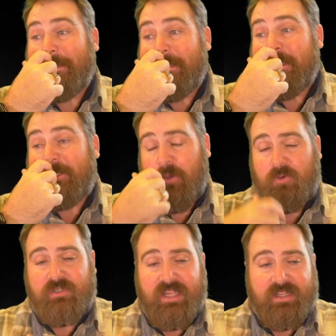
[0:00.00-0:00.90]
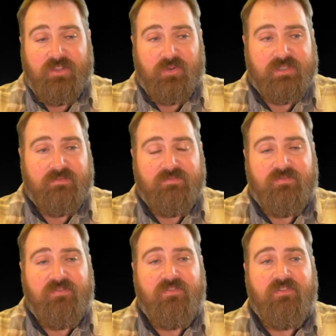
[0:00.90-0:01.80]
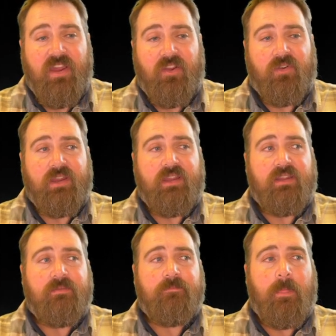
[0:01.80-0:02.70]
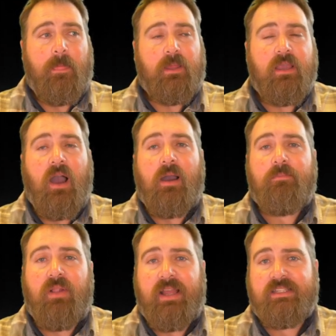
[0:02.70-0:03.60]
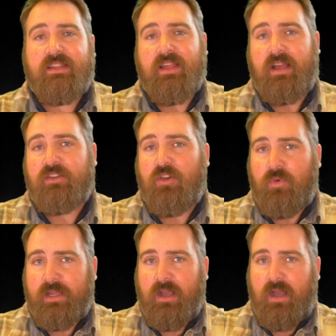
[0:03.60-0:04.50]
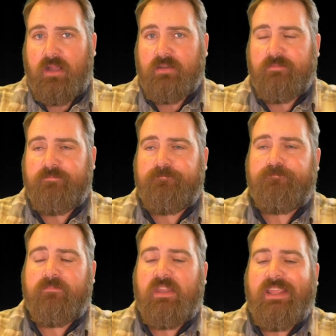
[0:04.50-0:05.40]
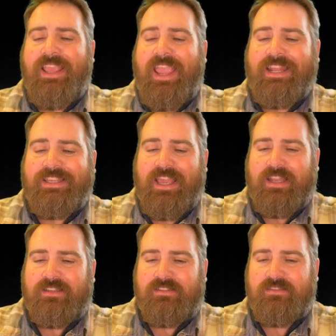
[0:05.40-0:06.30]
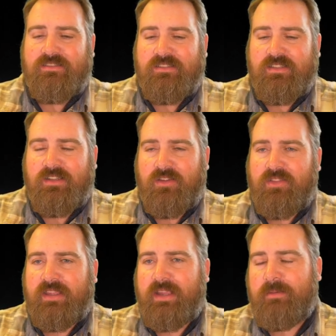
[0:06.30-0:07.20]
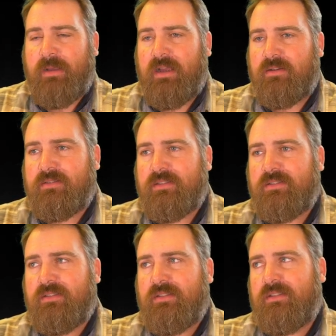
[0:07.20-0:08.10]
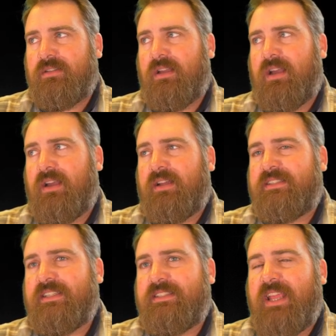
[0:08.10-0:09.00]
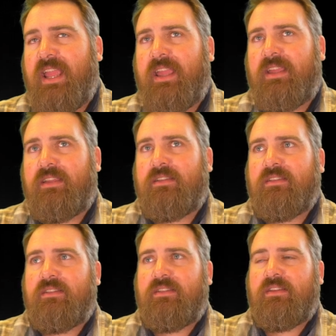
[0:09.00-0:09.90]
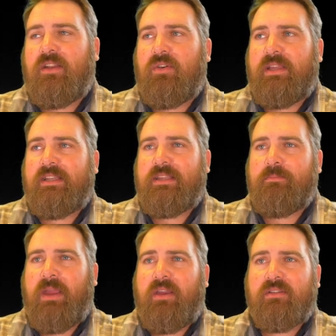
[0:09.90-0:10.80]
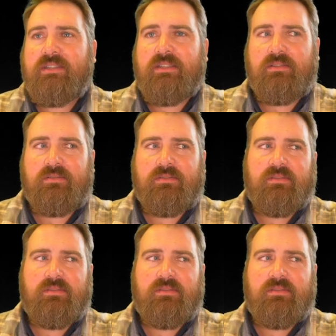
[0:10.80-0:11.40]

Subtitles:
shows that there is some very complex thought going on. And again, thinking about today, in comparison,